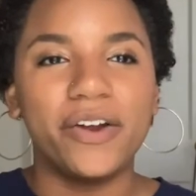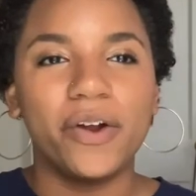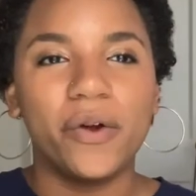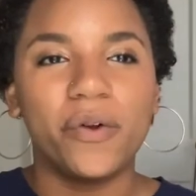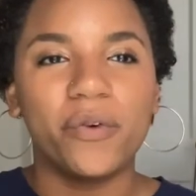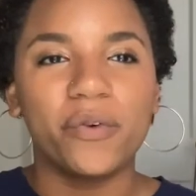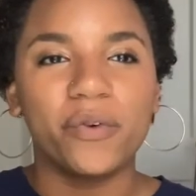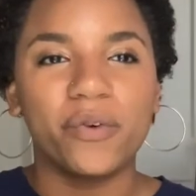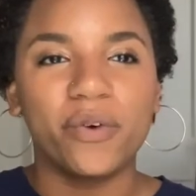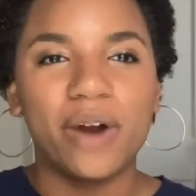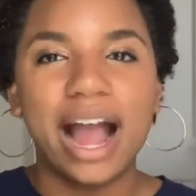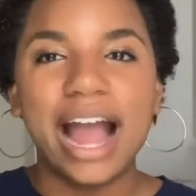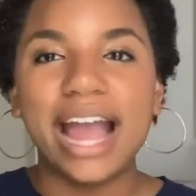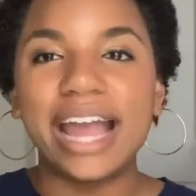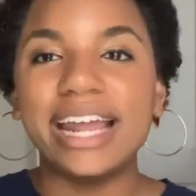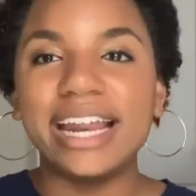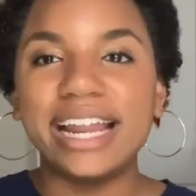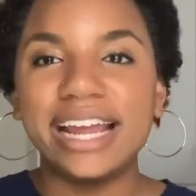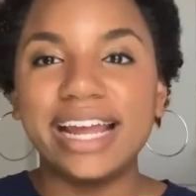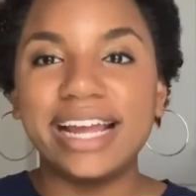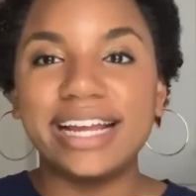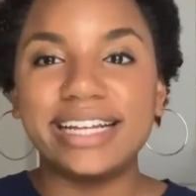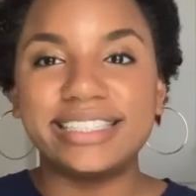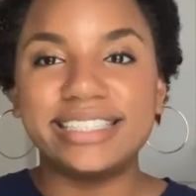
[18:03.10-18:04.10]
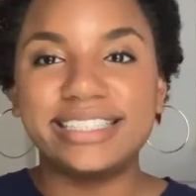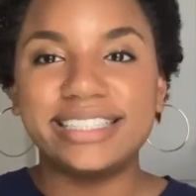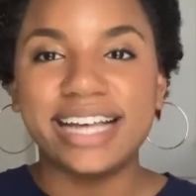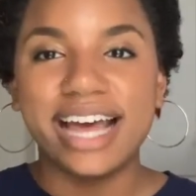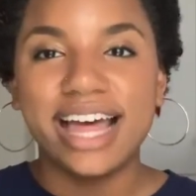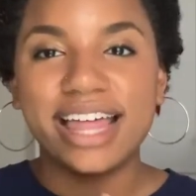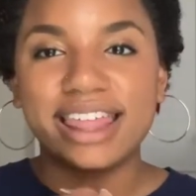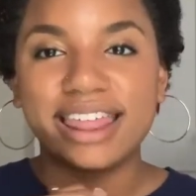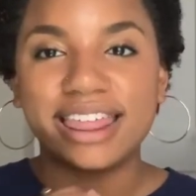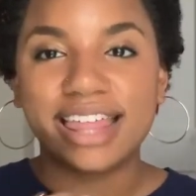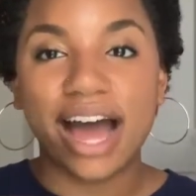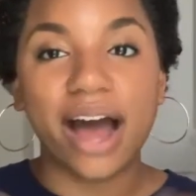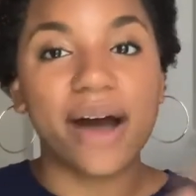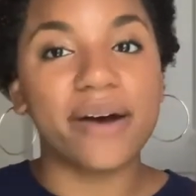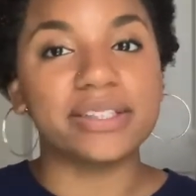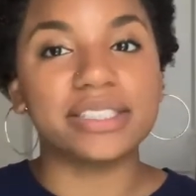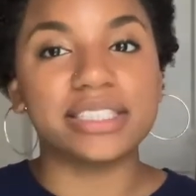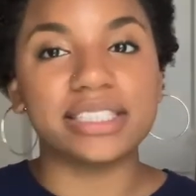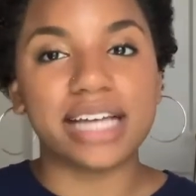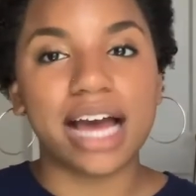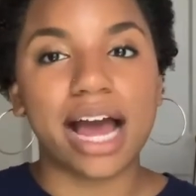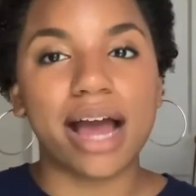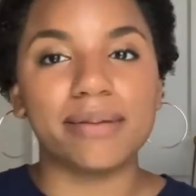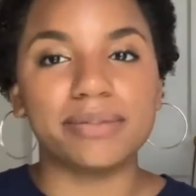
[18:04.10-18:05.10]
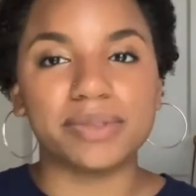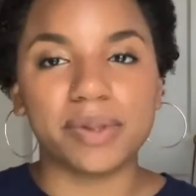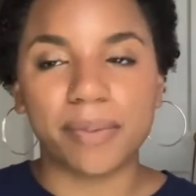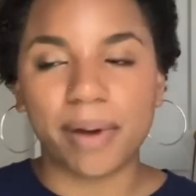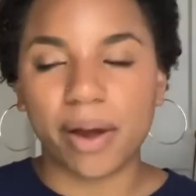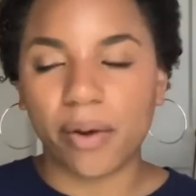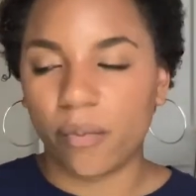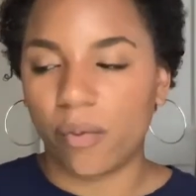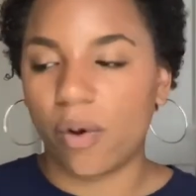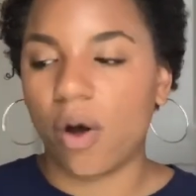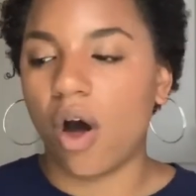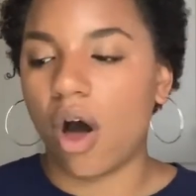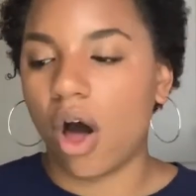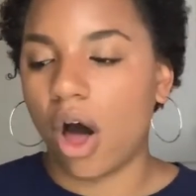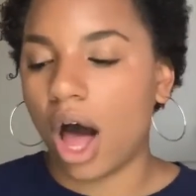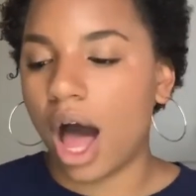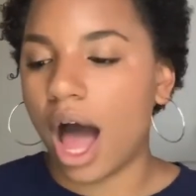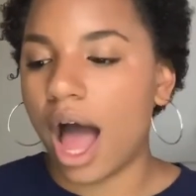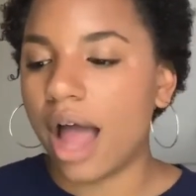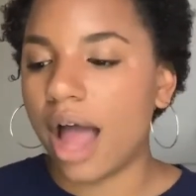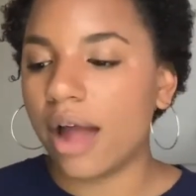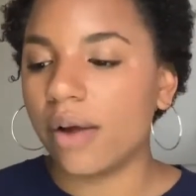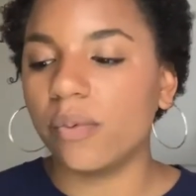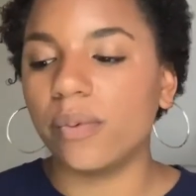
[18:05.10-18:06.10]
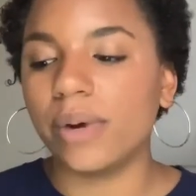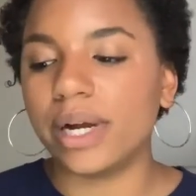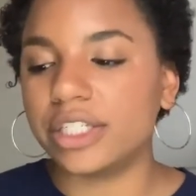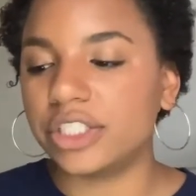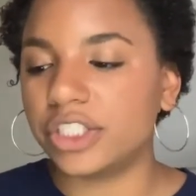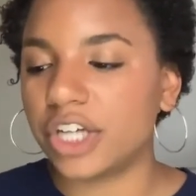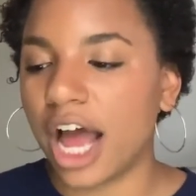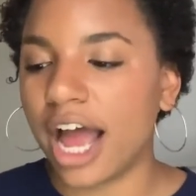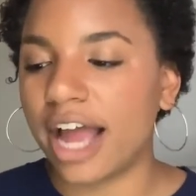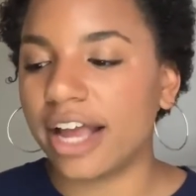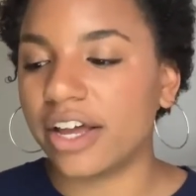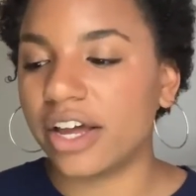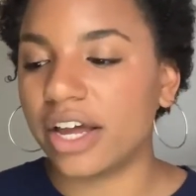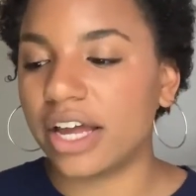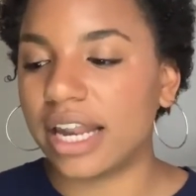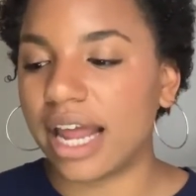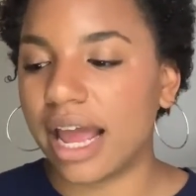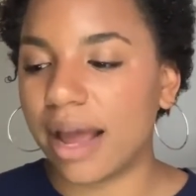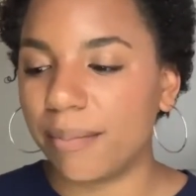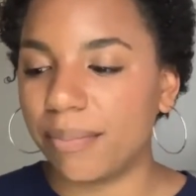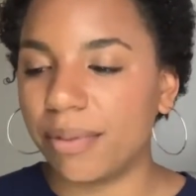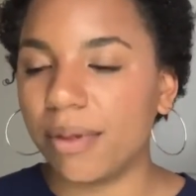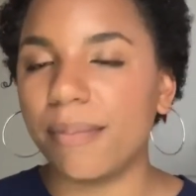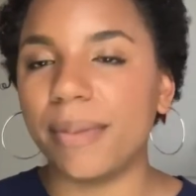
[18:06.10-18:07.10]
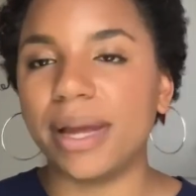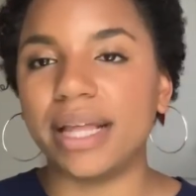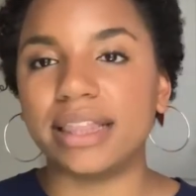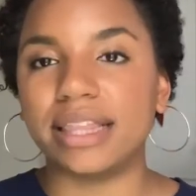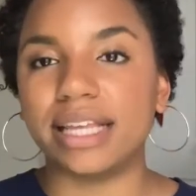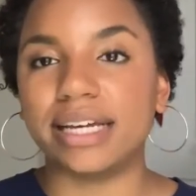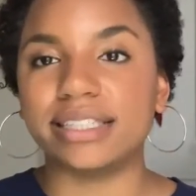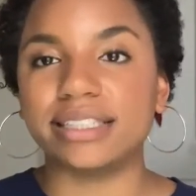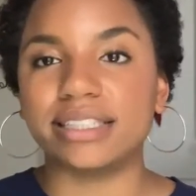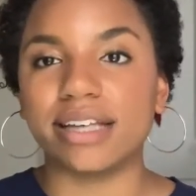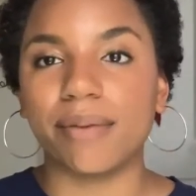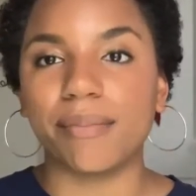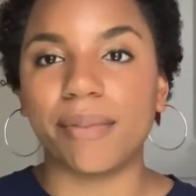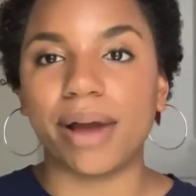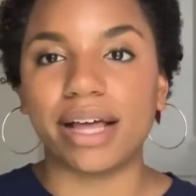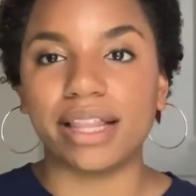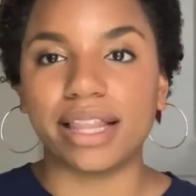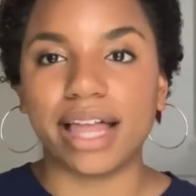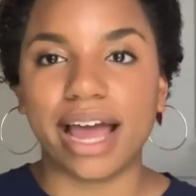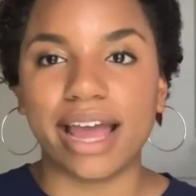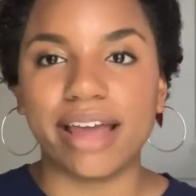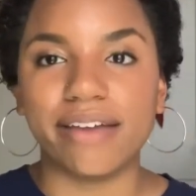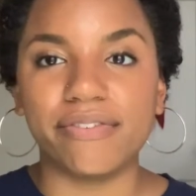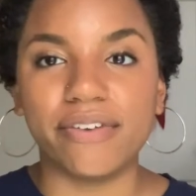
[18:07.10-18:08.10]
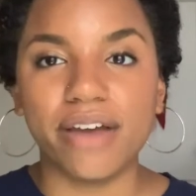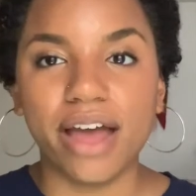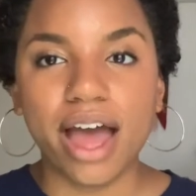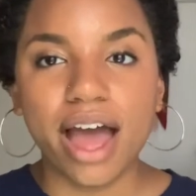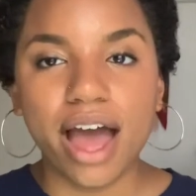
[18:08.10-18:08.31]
write it 1,000 times on my wall. I wish I could implement this in my life.